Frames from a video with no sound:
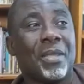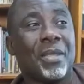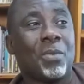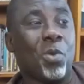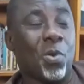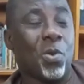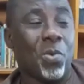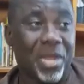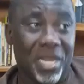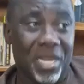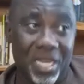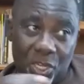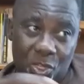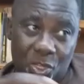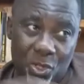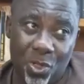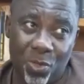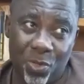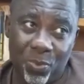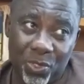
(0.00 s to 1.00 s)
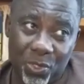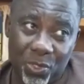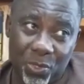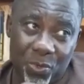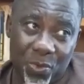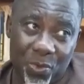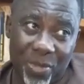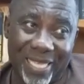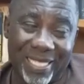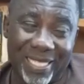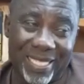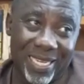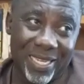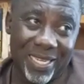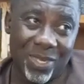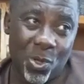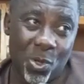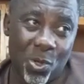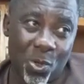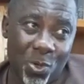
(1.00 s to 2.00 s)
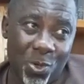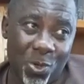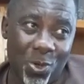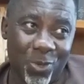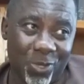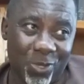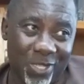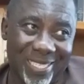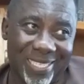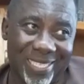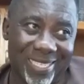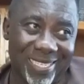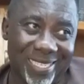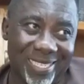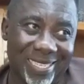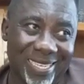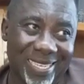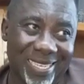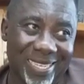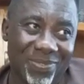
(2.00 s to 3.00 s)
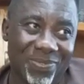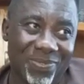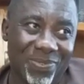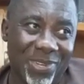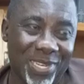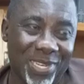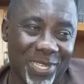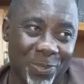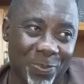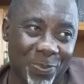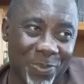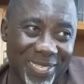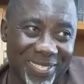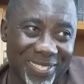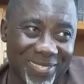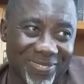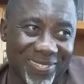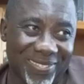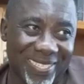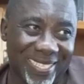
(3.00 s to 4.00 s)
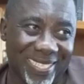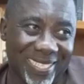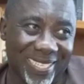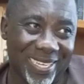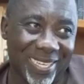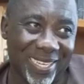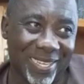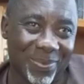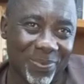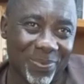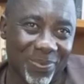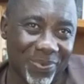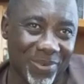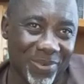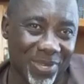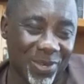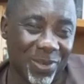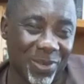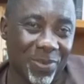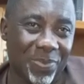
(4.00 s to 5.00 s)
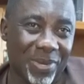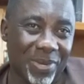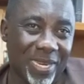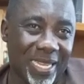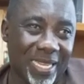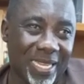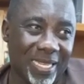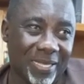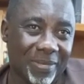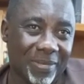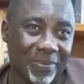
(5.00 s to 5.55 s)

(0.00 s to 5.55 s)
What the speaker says: But when it comes to waiting on God for a specific dream, we complain.